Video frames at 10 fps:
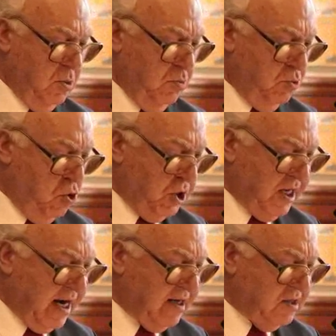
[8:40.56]
More
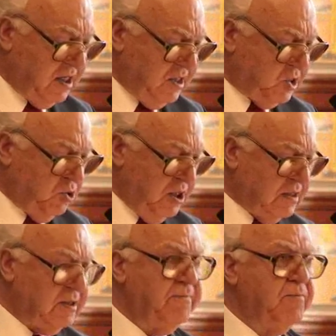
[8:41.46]
guarantees to
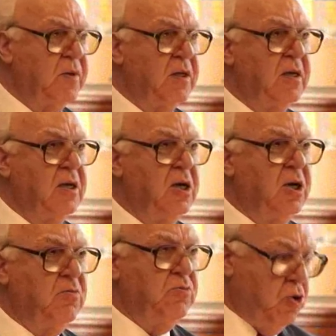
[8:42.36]
it,
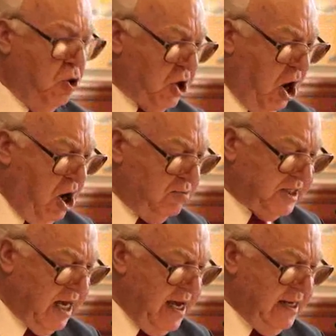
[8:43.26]
more arms
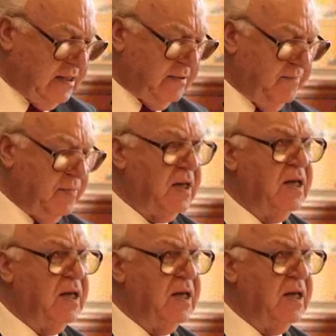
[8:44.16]
aid,